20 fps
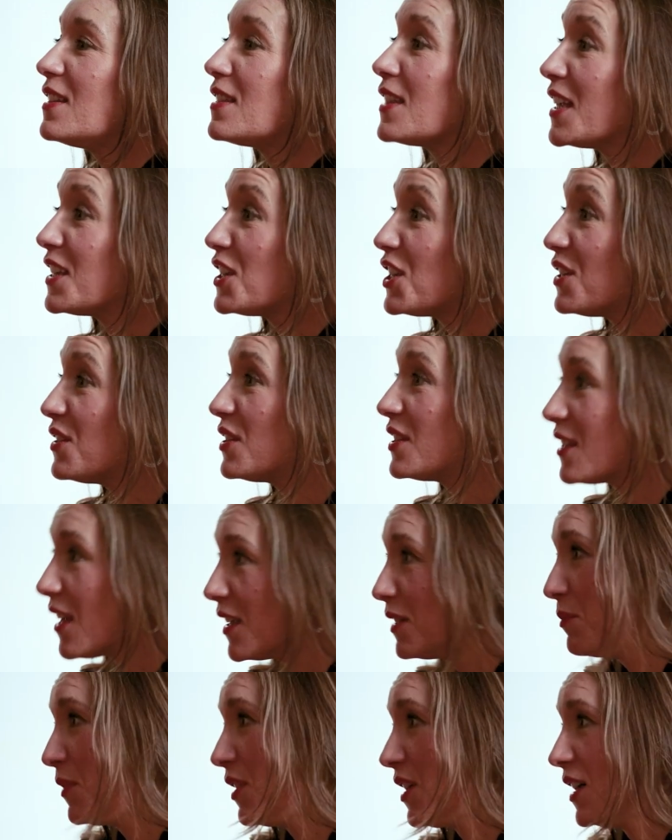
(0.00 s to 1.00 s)
Thank you so
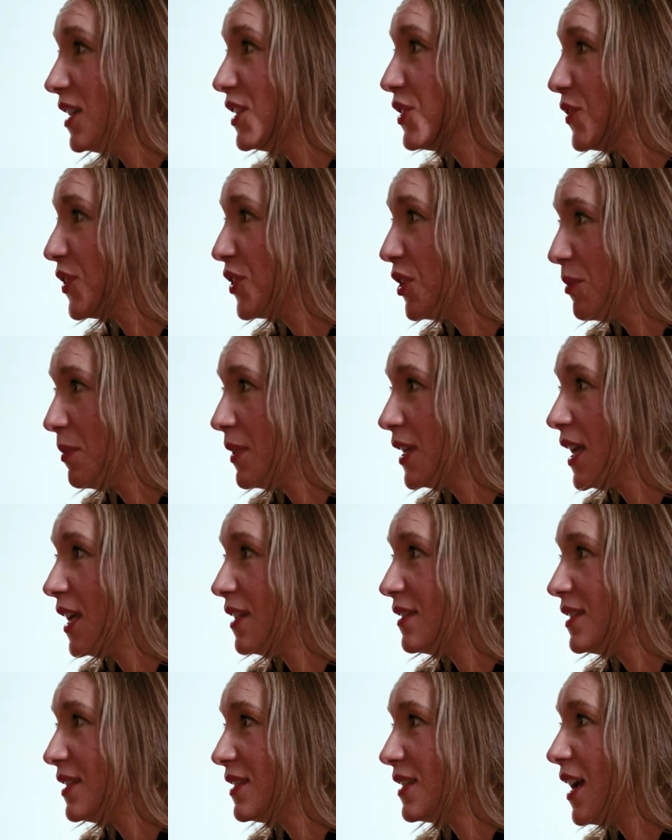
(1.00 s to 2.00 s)
much for coming
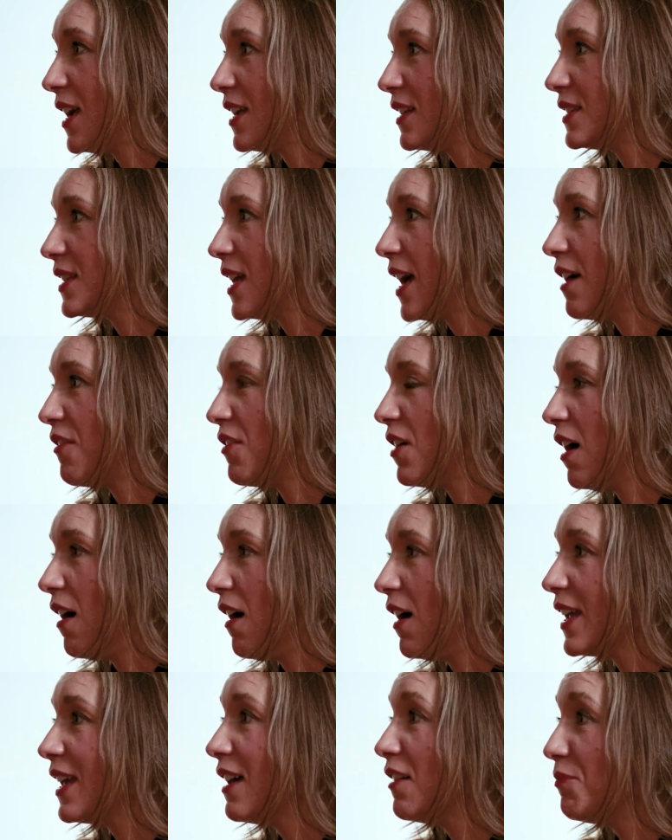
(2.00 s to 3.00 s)
in today, Sarah.
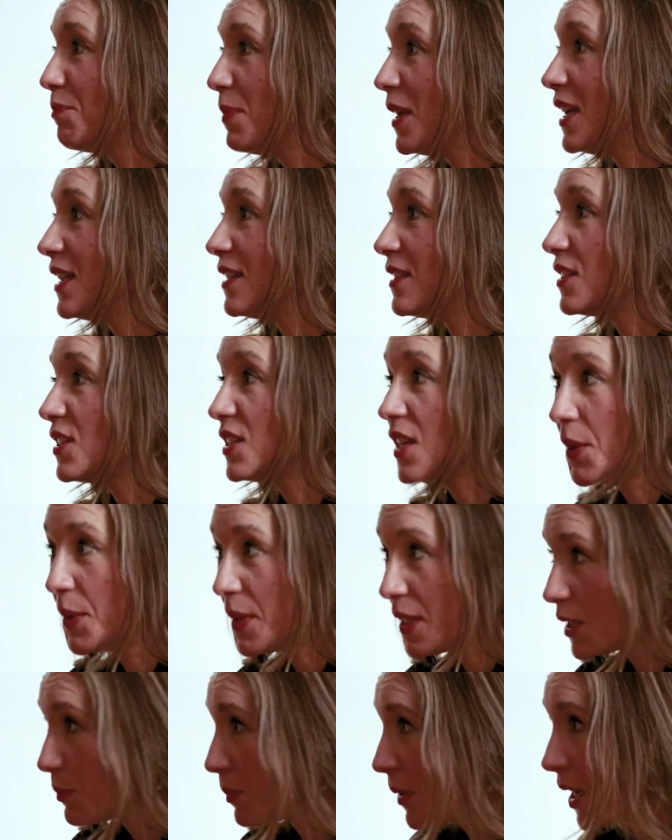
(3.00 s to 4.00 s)
I have been so
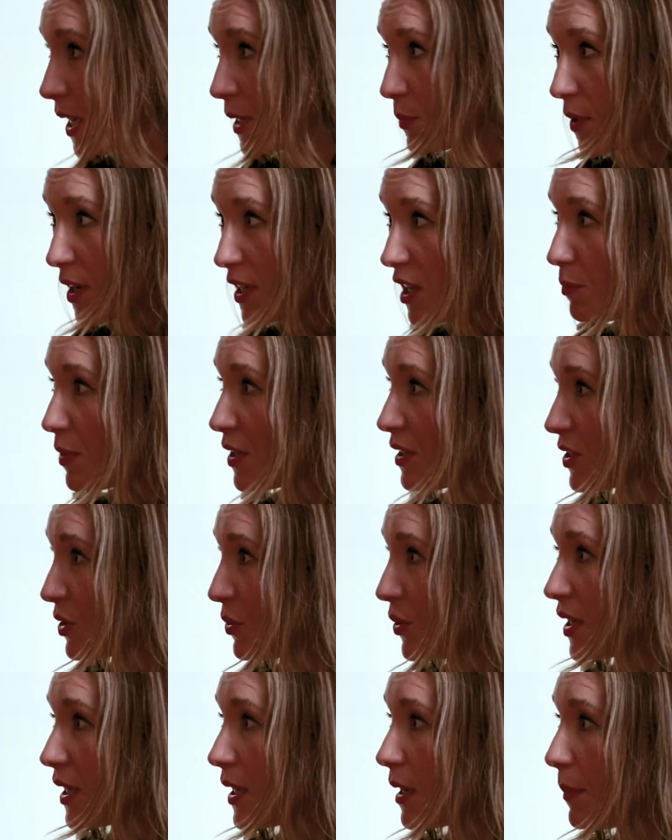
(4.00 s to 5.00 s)
inspired by what you've been
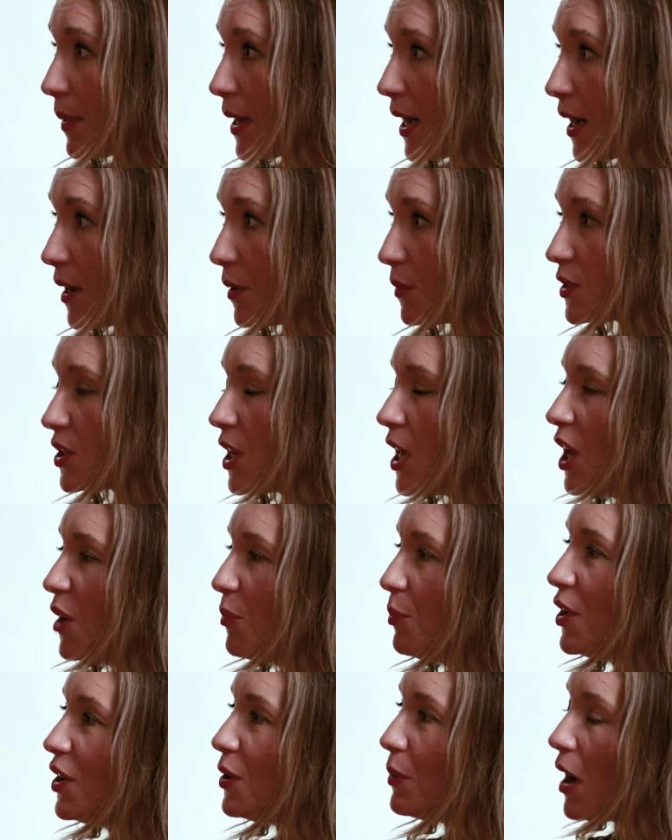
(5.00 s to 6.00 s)
talking about,
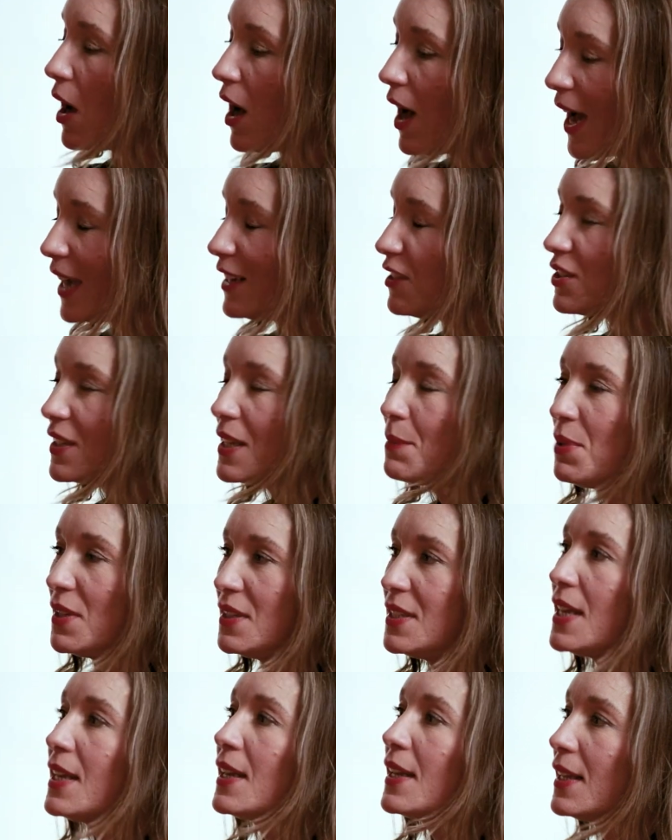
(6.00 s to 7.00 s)
but actually
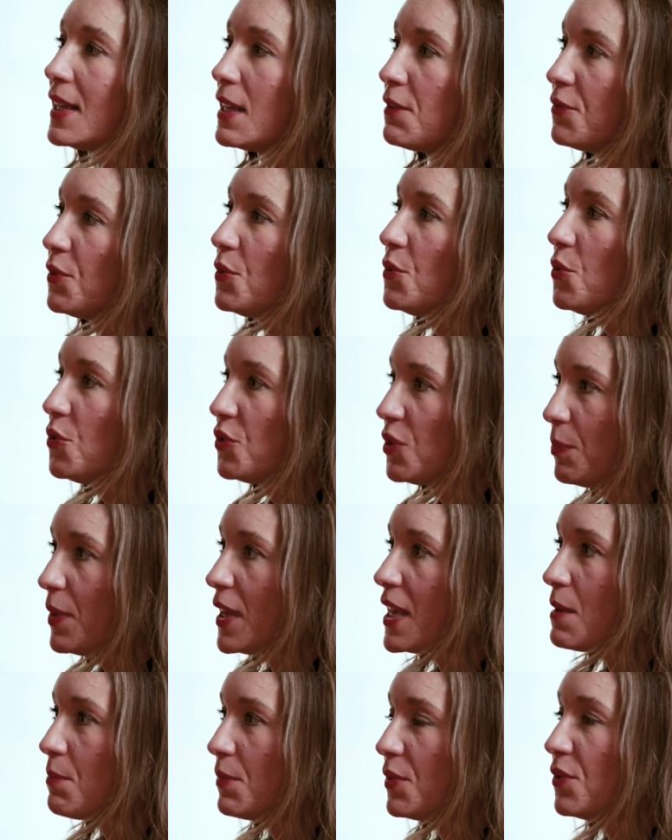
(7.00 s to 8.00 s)
particularly for all the
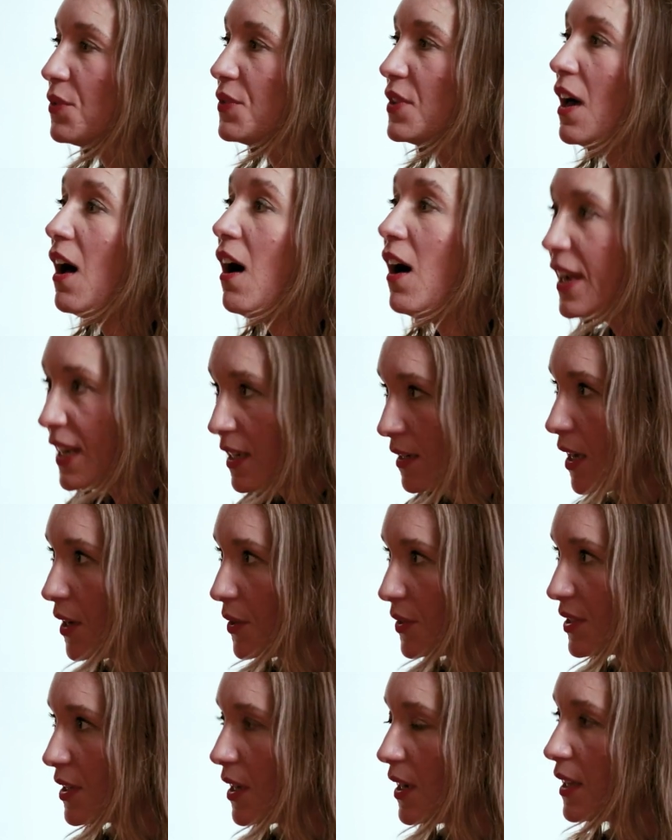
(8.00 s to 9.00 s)
people that I know,
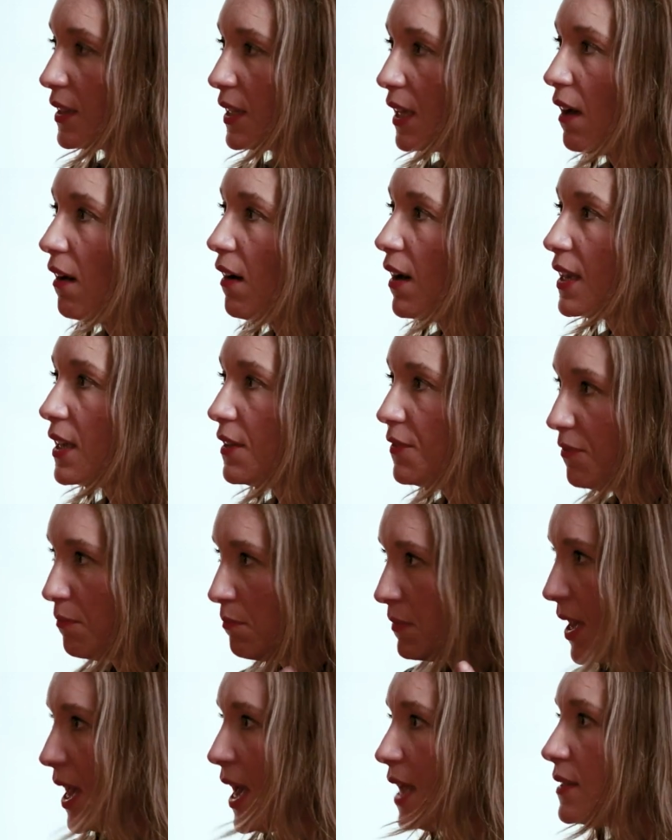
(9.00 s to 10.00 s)
certainly that I've
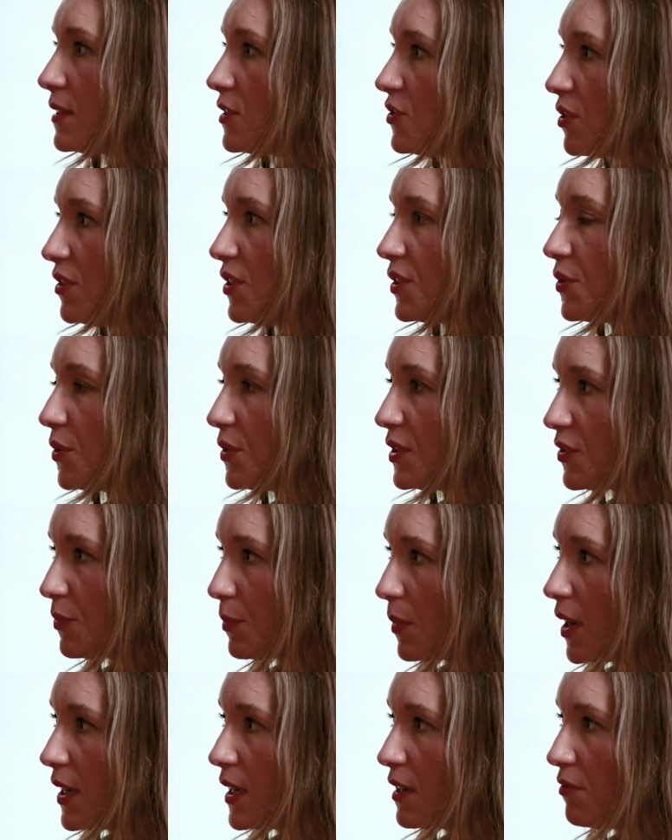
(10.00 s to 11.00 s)
met during the course of
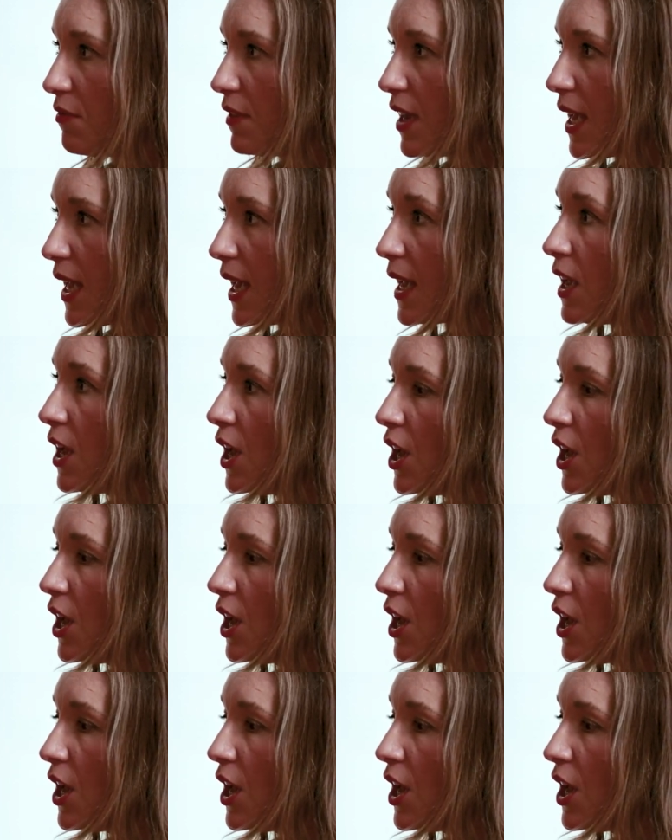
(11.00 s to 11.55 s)
my career,